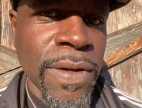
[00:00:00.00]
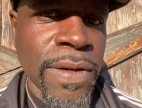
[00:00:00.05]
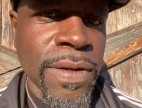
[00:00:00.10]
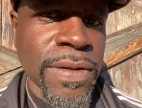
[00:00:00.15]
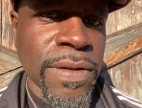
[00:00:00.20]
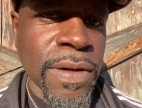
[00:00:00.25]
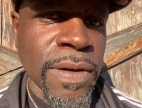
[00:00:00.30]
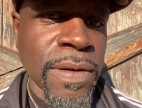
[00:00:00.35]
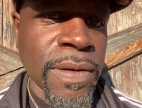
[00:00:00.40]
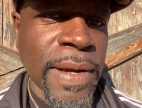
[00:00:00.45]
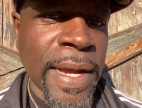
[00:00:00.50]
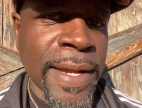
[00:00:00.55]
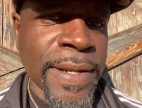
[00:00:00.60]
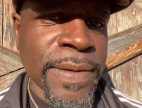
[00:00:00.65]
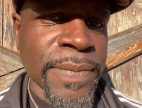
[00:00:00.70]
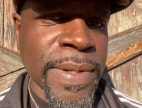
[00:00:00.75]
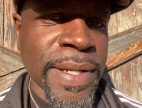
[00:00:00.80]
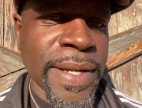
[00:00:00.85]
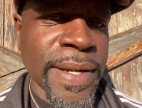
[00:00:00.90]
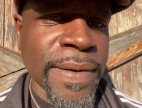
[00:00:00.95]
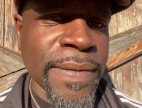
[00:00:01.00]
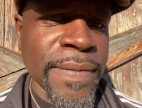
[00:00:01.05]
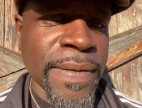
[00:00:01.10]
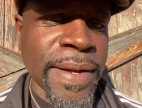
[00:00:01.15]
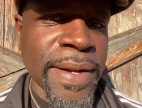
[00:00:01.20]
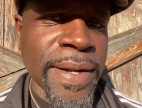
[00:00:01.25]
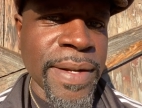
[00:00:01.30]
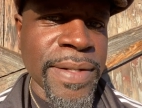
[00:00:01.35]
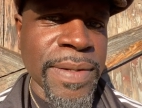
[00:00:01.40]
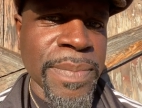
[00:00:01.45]
So as we get
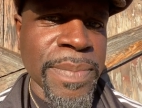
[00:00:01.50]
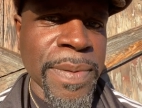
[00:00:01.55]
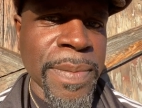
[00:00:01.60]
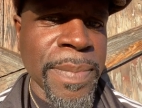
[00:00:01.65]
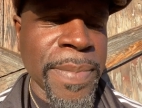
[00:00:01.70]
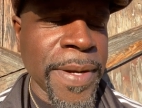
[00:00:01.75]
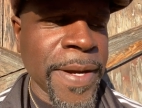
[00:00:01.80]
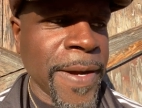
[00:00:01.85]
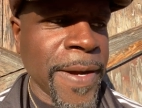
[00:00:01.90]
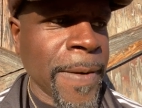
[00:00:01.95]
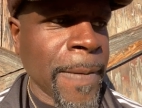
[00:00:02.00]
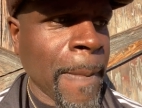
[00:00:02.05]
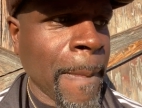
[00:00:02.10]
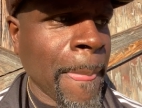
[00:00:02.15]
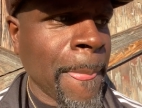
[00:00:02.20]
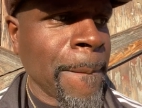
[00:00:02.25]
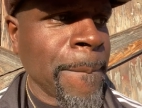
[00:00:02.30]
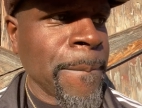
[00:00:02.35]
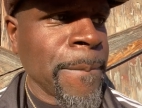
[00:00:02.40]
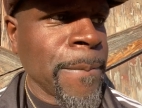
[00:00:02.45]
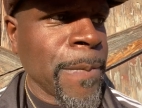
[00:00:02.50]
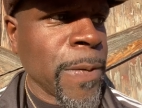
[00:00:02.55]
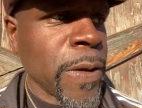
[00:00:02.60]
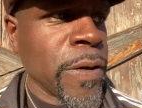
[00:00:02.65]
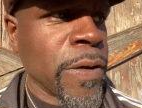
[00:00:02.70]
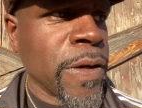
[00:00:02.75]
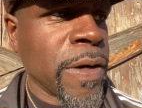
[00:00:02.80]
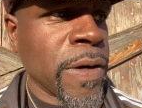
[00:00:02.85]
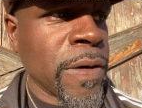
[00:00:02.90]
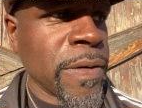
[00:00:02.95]
ready to prepare,
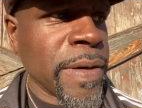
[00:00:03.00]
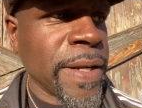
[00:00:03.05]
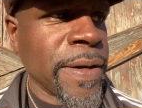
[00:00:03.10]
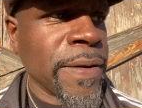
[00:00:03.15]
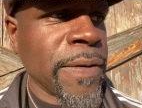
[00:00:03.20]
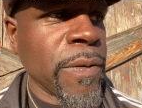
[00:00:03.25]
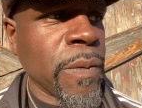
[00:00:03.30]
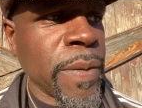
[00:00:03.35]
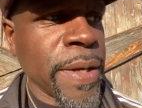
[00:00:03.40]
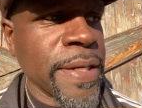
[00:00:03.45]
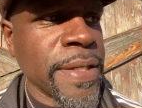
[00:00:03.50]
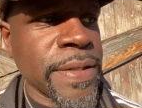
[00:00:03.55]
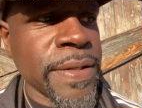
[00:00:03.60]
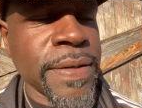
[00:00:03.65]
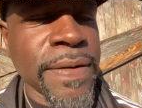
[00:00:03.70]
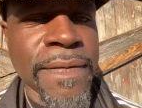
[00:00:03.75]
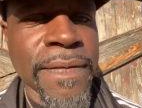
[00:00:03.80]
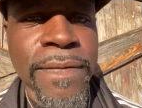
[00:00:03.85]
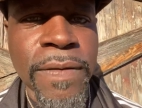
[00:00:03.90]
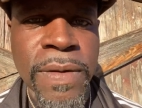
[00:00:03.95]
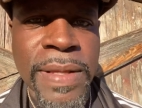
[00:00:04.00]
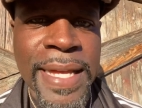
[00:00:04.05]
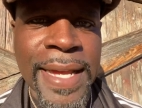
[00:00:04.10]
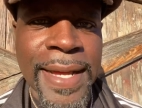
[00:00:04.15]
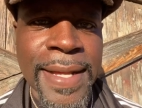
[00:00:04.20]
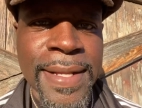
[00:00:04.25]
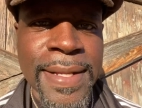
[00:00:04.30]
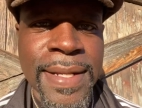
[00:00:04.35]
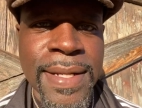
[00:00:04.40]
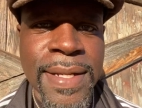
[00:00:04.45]
you know, in the winter for
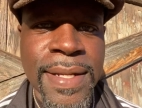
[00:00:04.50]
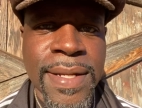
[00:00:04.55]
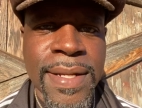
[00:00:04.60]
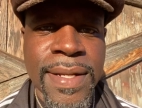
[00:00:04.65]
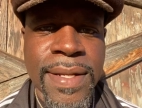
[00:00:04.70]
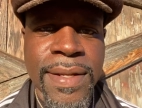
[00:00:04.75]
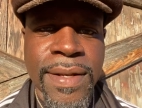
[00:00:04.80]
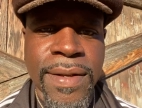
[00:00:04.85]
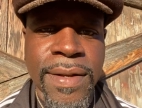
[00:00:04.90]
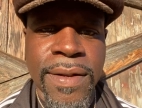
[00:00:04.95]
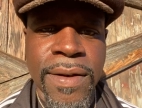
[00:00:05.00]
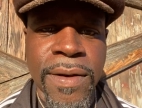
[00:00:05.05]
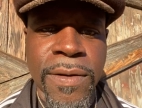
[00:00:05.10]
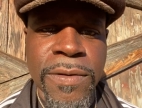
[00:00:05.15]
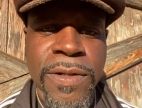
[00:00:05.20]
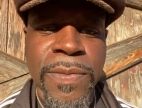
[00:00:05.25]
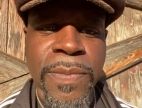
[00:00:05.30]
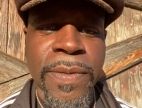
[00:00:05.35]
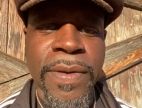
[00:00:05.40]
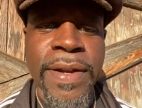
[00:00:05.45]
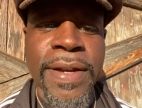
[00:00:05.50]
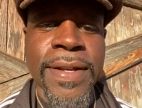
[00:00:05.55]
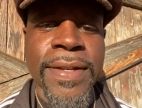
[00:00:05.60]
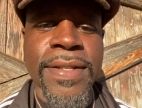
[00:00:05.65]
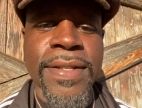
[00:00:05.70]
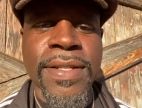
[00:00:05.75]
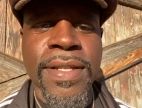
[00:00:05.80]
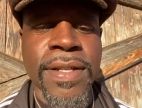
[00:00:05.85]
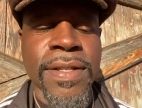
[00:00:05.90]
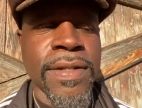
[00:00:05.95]
that, you know, spring
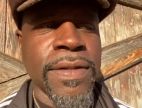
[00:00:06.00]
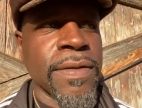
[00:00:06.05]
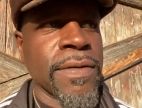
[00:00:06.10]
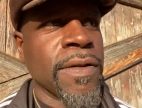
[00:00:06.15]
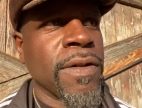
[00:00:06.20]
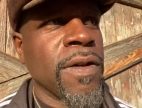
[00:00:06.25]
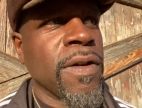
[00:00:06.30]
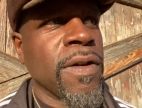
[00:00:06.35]
season,